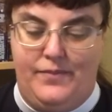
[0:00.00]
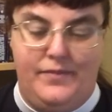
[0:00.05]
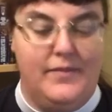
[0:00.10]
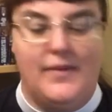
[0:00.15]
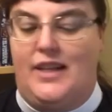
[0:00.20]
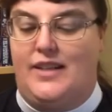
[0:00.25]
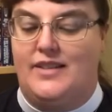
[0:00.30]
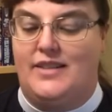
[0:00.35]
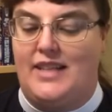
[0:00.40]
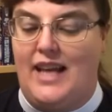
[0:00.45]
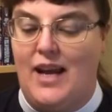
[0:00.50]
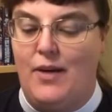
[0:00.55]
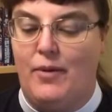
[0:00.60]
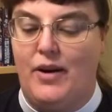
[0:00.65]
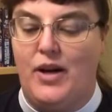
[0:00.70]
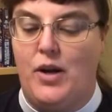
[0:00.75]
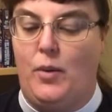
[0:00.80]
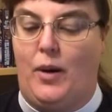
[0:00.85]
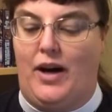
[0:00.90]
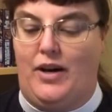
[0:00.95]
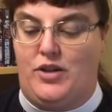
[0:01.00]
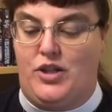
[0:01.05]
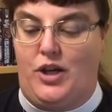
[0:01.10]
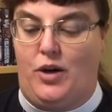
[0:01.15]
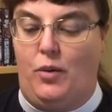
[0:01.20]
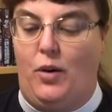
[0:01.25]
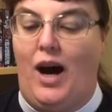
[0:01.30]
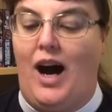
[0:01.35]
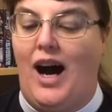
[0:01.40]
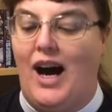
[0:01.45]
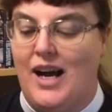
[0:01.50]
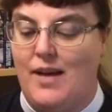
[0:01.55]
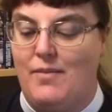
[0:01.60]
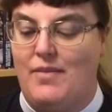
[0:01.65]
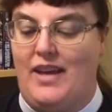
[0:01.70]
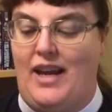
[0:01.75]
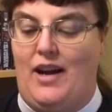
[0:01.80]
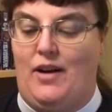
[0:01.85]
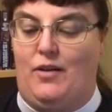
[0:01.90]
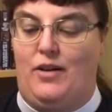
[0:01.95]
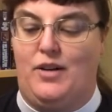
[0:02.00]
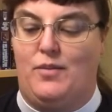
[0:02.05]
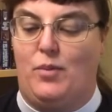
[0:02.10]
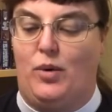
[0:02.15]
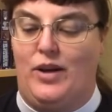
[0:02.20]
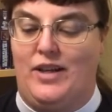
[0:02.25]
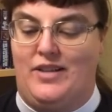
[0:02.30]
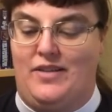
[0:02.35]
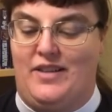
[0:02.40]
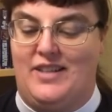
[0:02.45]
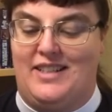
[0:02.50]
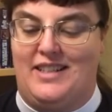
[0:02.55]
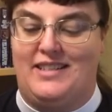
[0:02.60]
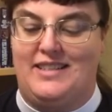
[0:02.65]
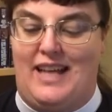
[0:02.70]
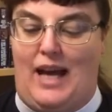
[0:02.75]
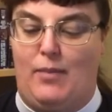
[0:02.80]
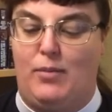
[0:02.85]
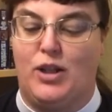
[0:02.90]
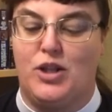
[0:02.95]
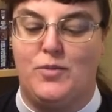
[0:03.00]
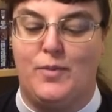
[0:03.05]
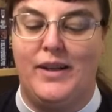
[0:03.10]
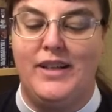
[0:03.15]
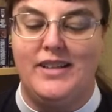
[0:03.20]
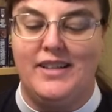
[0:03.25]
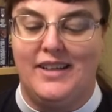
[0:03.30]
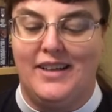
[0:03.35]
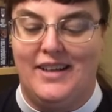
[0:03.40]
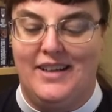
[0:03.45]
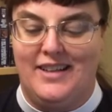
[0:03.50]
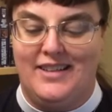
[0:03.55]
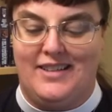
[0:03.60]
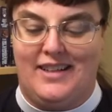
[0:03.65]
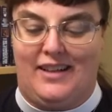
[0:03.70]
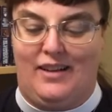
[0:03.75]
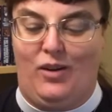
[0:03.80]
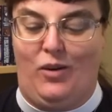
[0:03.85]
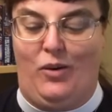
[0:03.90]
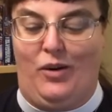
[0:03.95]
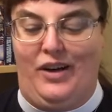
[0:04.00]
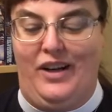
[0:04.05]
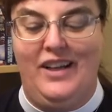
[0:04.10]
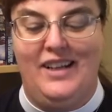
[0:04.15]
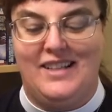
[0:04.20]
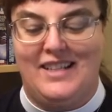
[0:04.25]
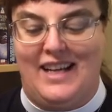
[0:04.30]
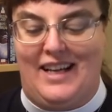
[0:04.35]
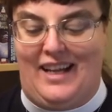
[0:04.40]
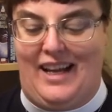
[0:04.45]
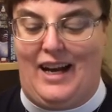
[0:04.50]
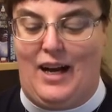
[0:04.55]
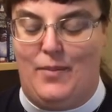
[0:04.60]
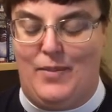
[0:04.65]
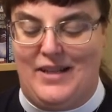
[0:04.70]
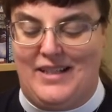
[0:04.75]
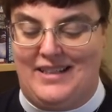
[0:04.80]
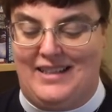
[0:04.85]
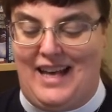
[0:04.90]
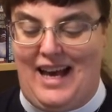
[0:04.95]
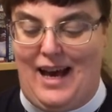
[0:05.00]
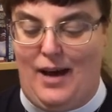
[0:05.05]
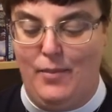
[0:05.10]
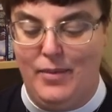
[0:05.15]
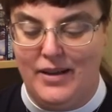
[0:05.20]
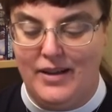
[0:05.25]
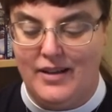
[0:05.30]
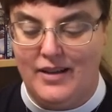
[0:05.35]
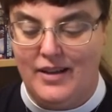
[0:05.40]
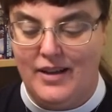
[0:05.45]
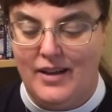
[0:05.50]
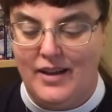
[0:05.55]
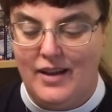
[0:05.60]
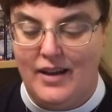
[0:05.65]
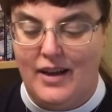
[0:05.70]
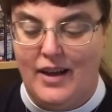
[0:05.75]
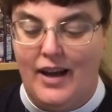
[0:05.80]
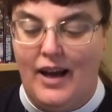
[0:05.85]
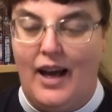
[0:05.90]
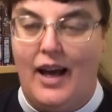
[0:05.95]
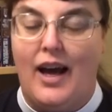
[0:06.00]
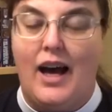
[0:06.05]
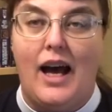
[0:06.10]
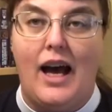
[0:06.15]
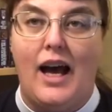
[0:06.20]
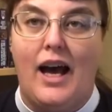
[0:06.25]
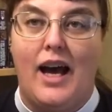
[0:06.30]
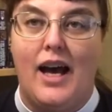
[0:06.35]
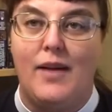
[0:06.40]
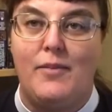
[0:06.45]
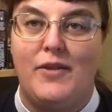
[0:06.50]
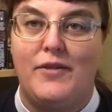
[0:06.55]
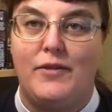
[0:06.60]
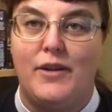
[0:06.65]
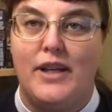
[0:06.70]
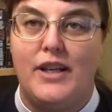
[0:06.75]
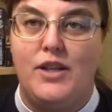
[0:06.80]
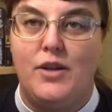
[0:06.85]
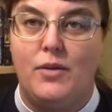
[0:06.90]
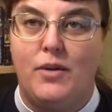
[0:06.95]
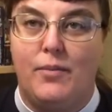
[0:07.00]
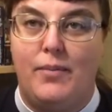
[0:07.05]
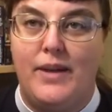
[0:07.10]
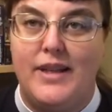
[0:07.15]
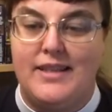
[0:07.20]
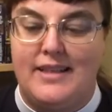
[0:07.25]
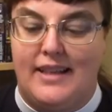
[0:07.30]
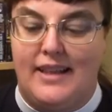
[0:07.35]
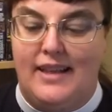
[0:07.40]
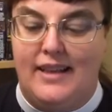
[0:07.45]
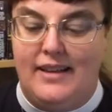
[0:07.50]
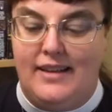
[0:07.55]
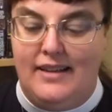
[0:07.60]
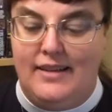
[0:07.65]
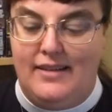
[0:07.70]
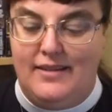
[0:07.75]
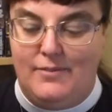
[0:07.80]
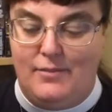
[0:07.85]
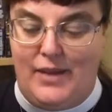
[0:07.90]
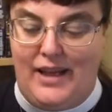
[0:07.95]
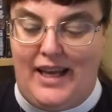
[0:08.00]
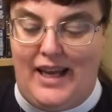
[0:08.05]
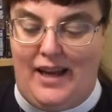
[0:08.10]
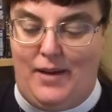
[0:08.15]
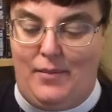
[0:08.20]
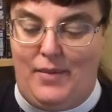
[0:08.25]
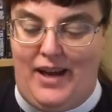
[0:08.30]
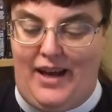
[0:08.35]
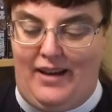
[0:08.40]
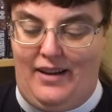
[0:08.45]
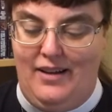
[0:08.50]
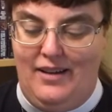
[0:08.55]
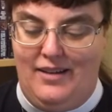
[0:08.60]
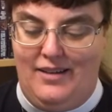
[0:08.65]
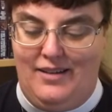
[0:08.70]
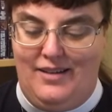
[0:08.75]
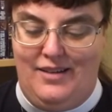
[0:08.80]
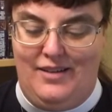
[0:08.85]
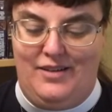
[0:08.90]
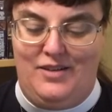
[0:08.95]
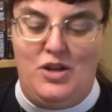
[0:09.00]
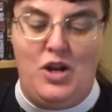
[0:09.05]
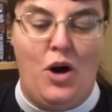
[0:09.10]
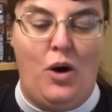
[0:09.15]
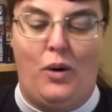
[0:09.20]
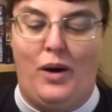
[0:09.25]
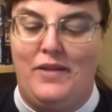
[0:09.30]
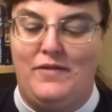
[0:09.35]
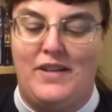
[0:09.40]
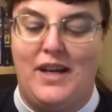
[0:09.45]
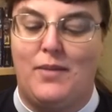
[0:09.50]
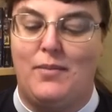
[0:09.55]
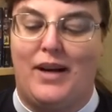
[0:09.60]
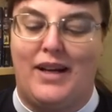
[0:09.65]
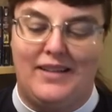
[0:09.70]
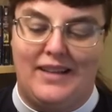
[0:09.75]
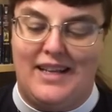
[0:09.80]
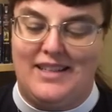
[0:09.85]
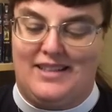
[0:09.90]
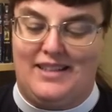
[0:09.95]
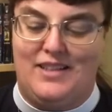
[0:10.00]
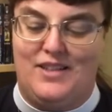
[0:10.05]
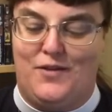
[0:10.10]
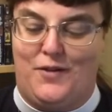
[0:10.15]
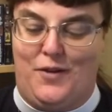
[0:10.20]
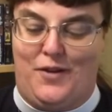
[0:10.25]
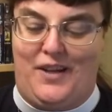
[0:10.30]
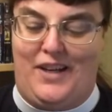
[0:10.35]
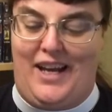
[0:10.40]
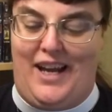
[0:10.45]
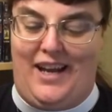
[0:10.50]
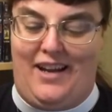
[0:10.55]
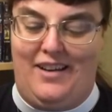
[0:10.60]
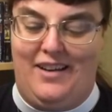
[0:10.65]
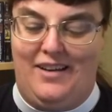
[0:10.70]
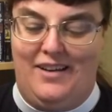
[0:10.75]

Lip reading: Stay where you are, Joe. I'm the errand boy to this establishment, said Laurie, taking up his cap. I'm afraid you are busy, began Meg. No, I've done my lessons for the day.